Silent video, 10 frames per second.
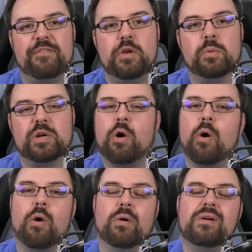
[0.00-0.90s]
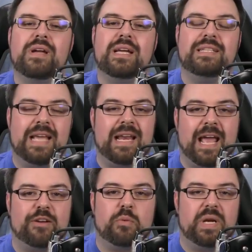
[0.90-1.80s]
if you recall, Dan
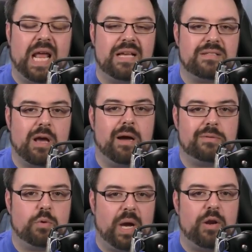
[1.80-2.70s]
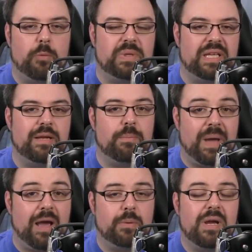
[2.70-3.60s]
Aykroyd has talked quite openly
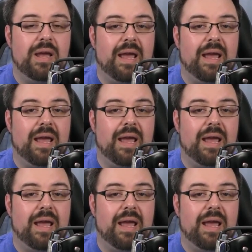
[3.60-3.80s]
about